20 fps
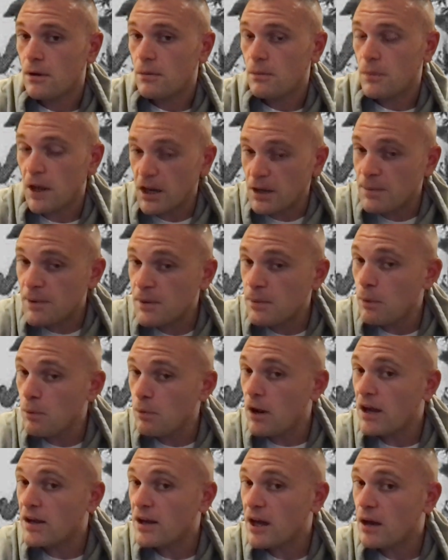Many people
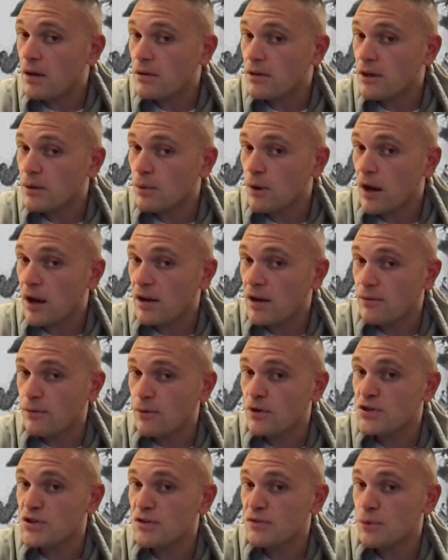right now think we're heading
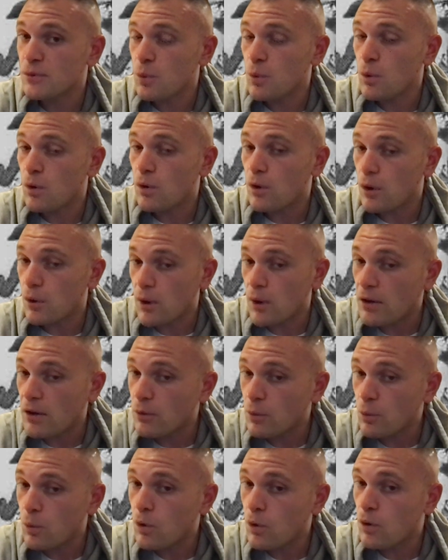for a civil war. Around
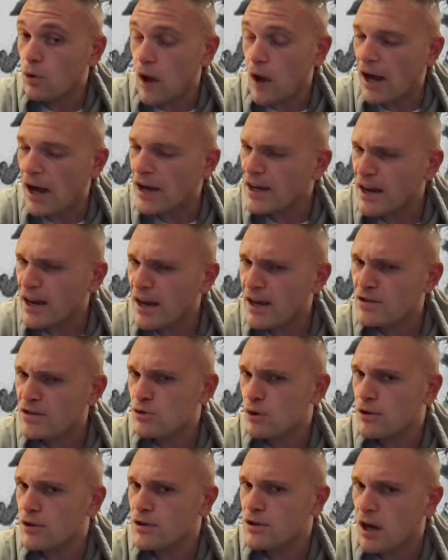the world, I get asked
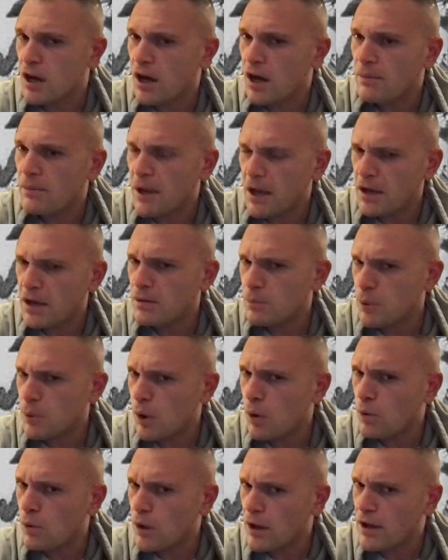all the time, hey,
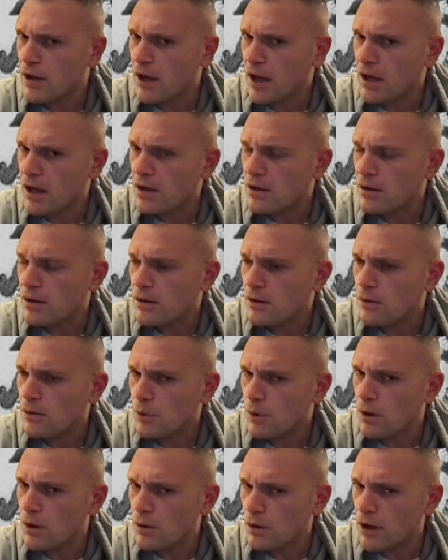bro, like, hey,
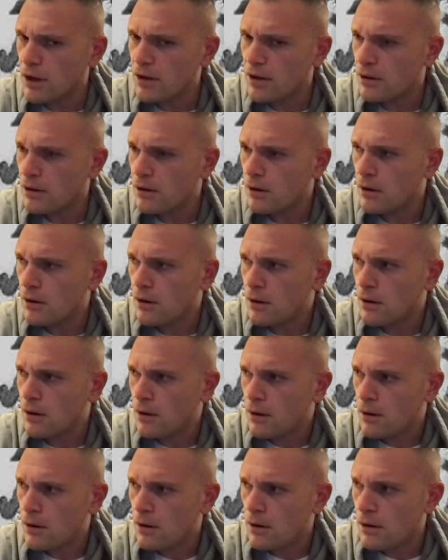Will, like,
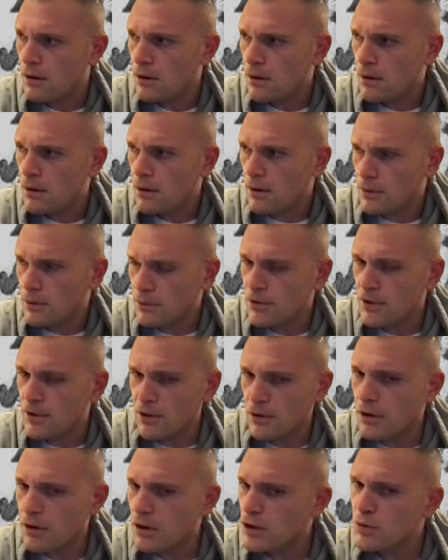you think
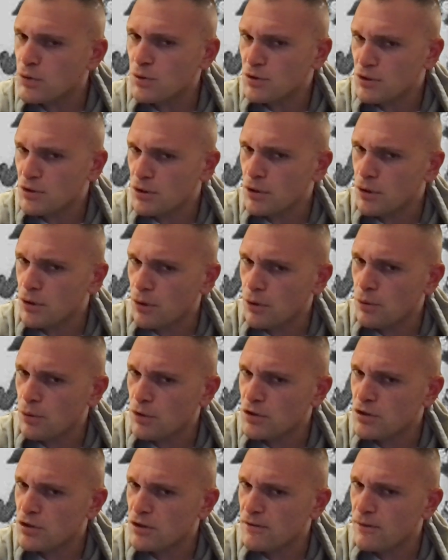your country's going to go to
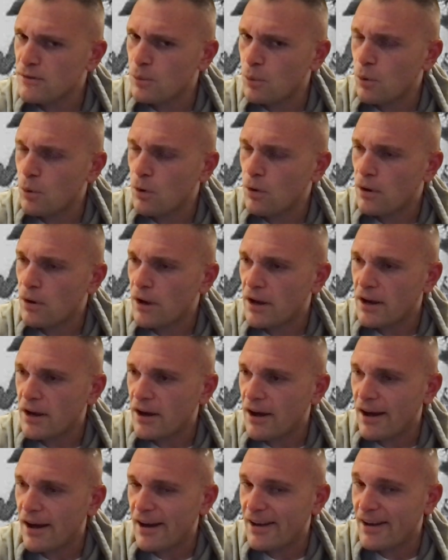a civil war? And
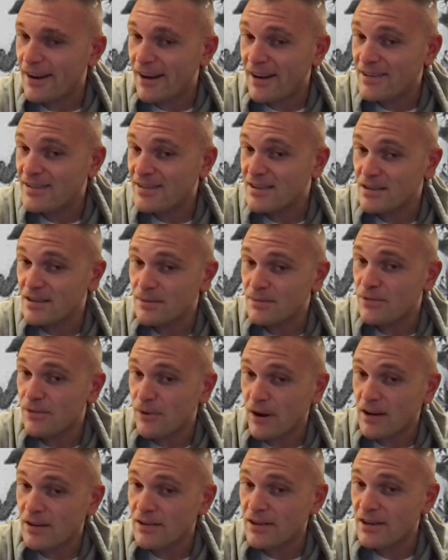I tell them,
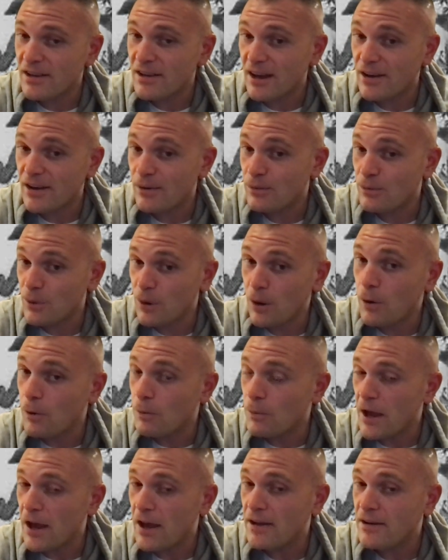frankly, I don't know,
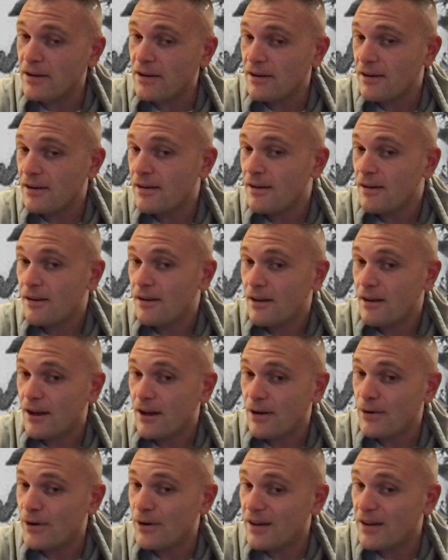man. I
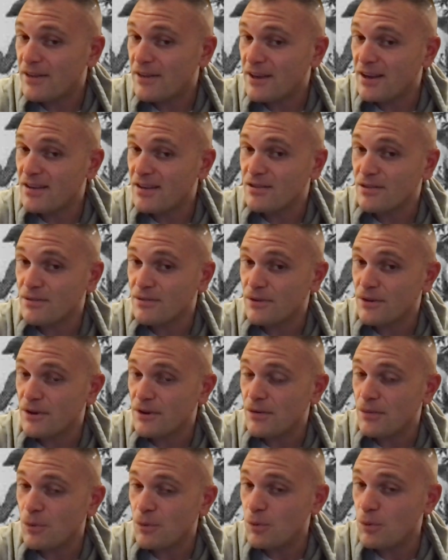don't have the answer for
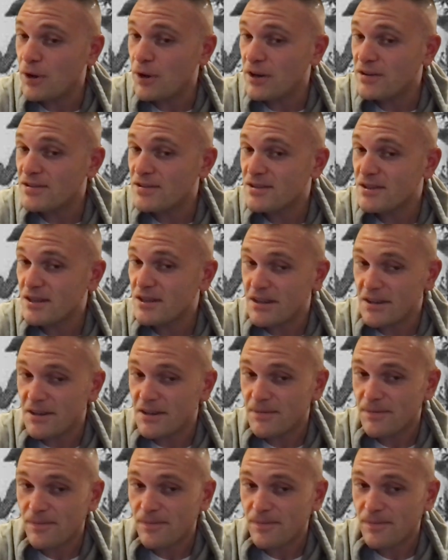you. We'll wait and see.